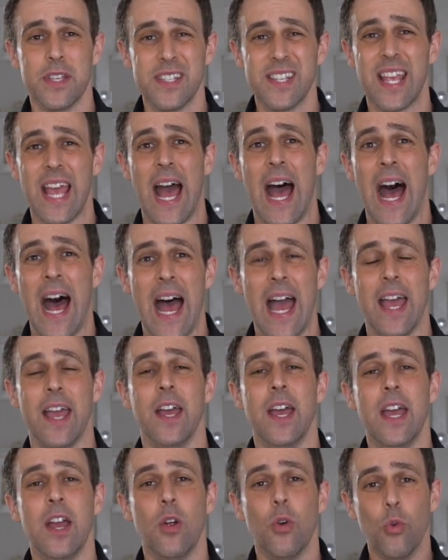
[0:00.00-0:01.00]
This
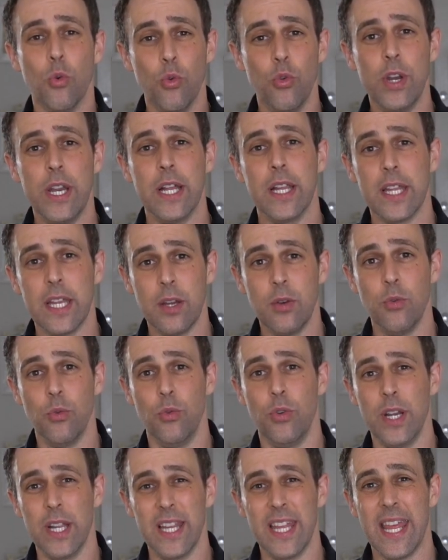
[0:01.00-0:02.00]
guy really,
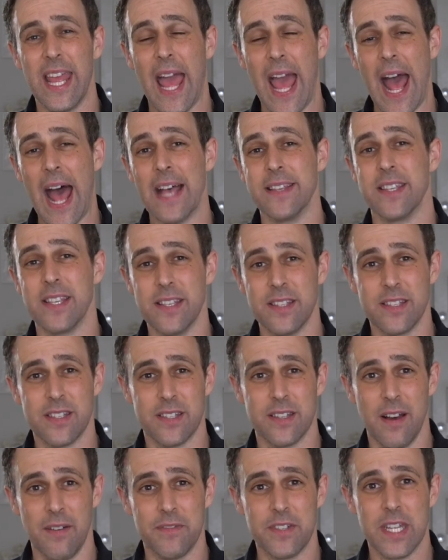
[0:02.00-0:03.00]
really has his
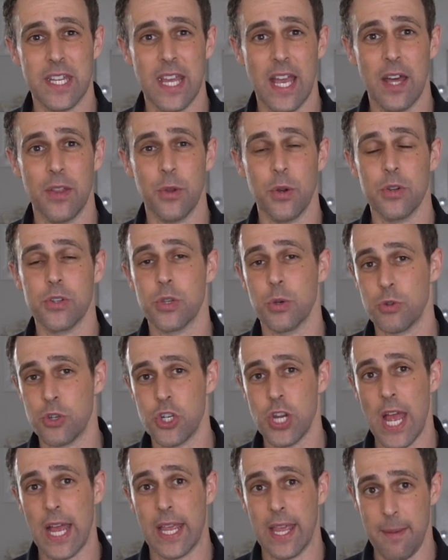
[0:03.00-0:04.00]
stuff together, so
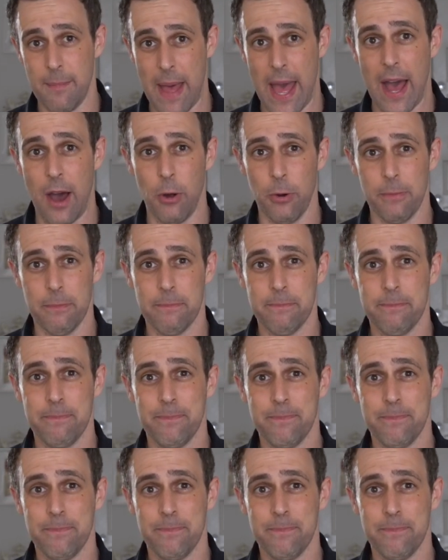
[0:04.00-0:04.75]
check him out.